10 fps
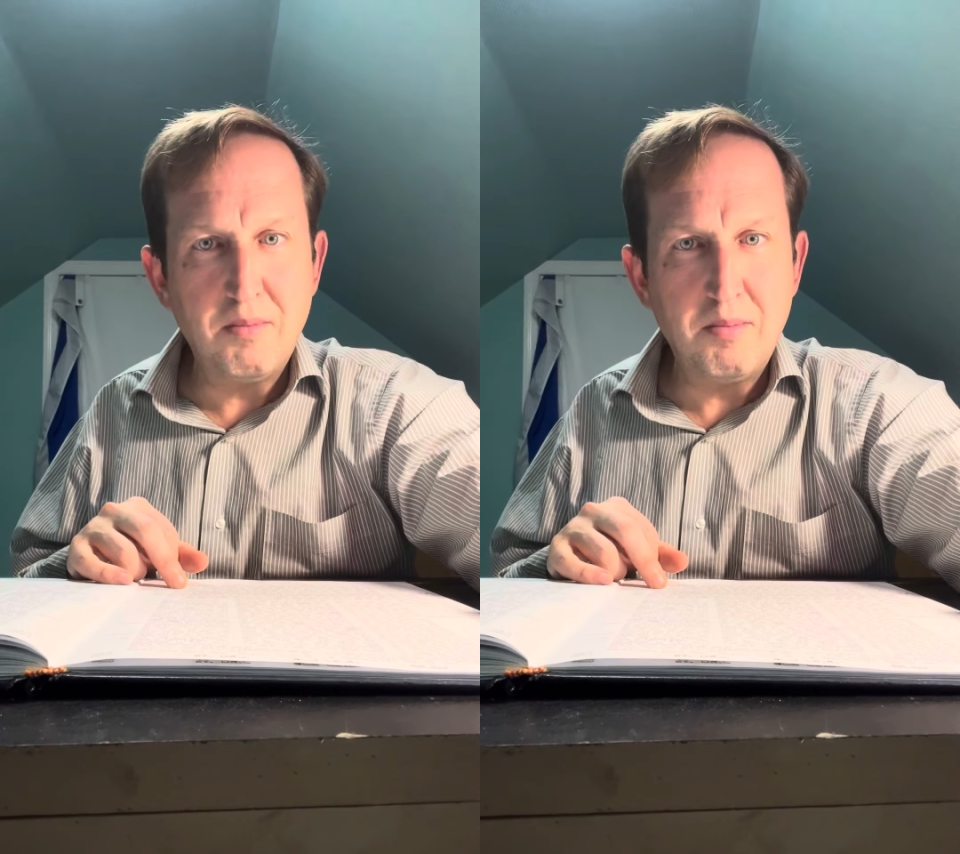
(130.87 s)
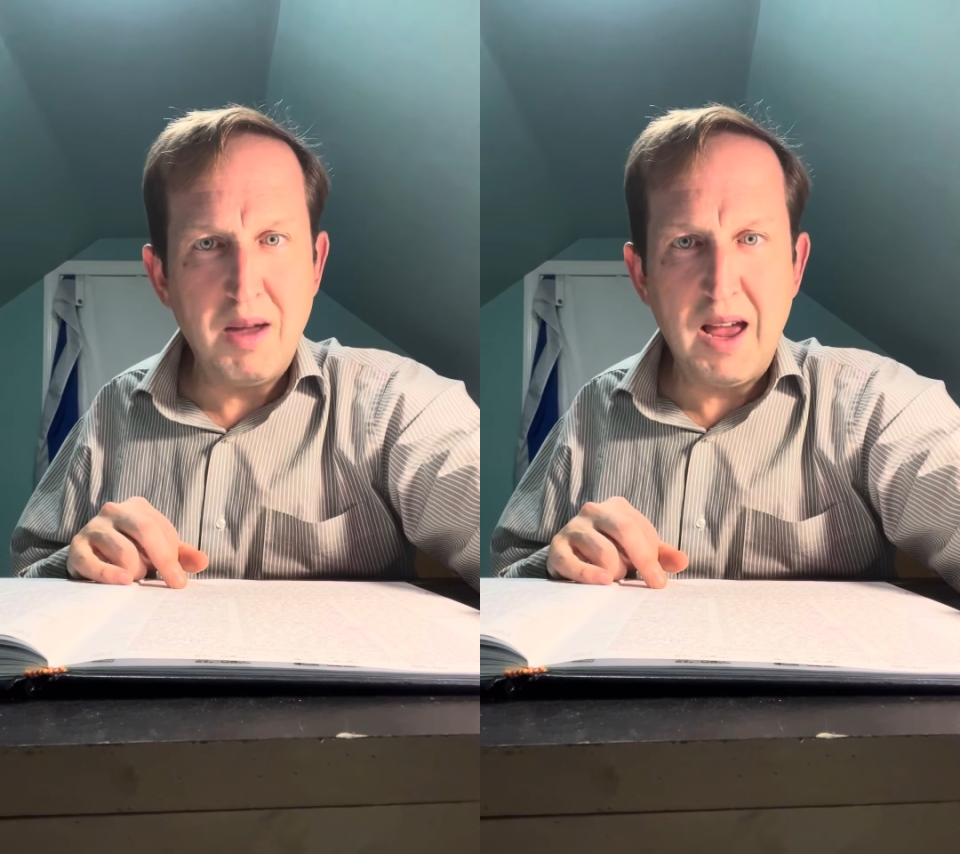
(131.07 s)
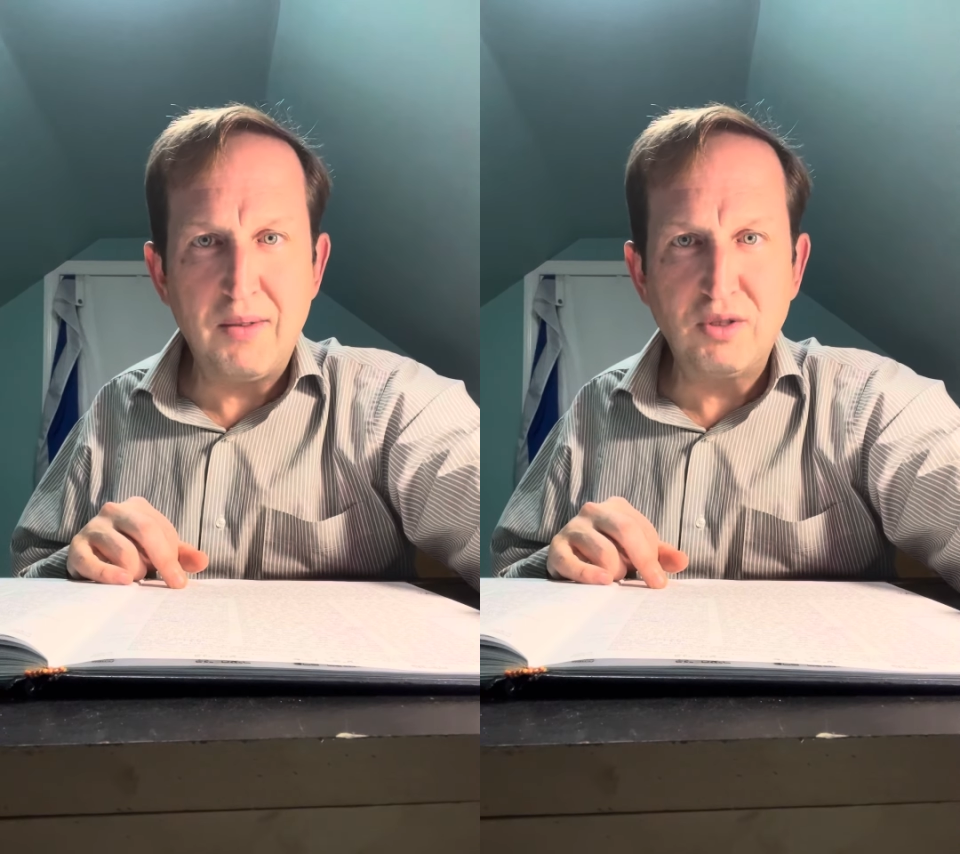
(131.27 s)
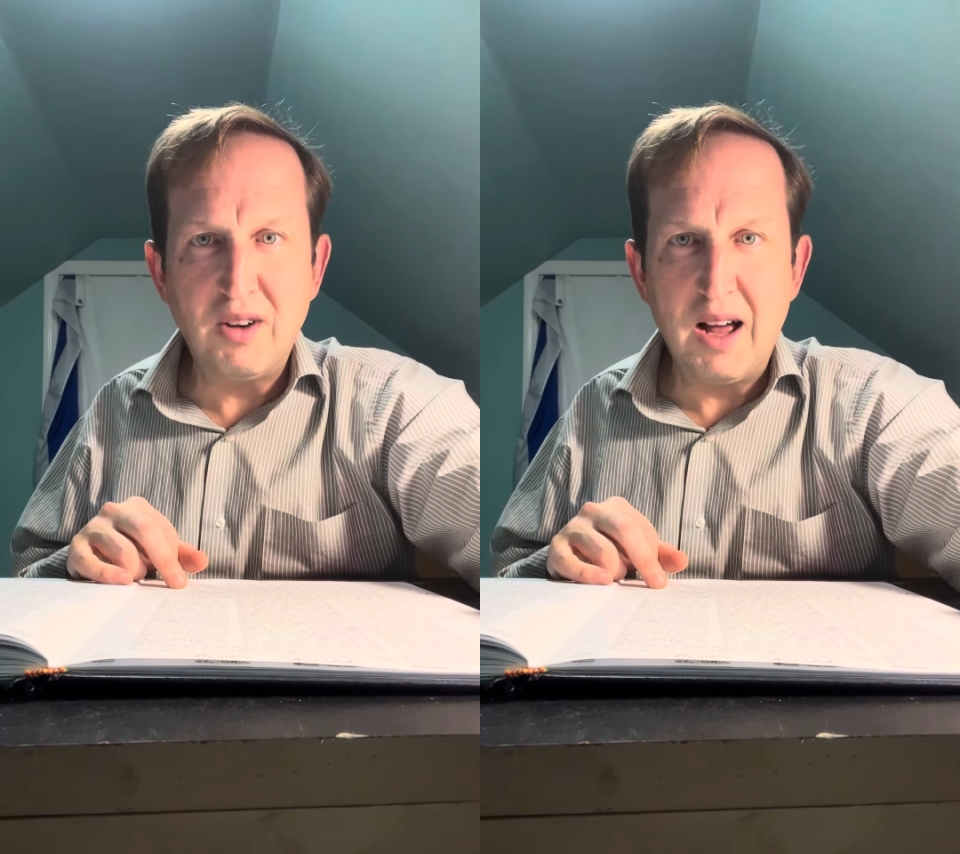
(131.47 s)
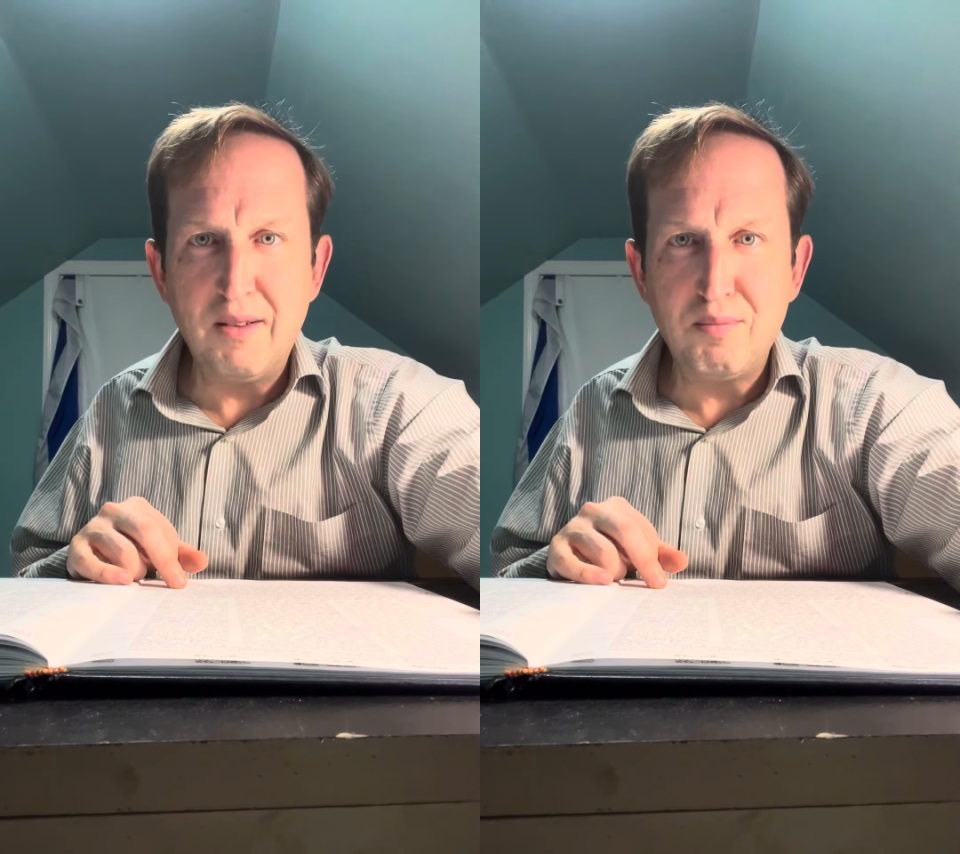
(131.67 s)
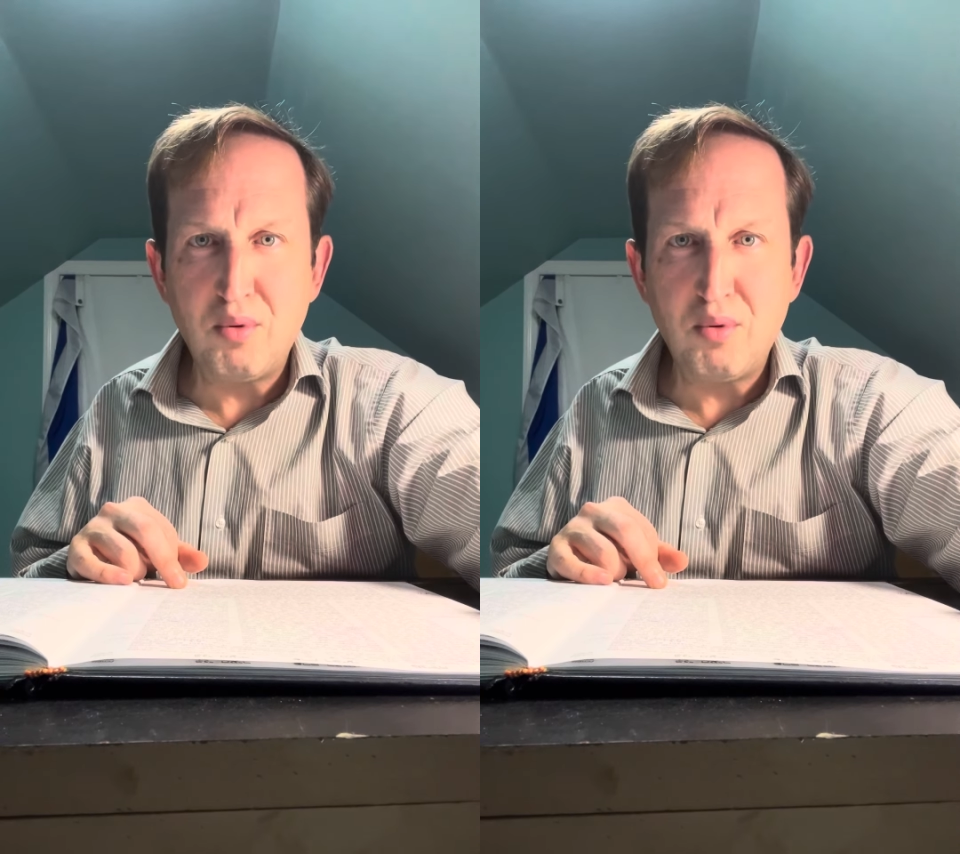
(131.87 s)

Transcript: may have a lot of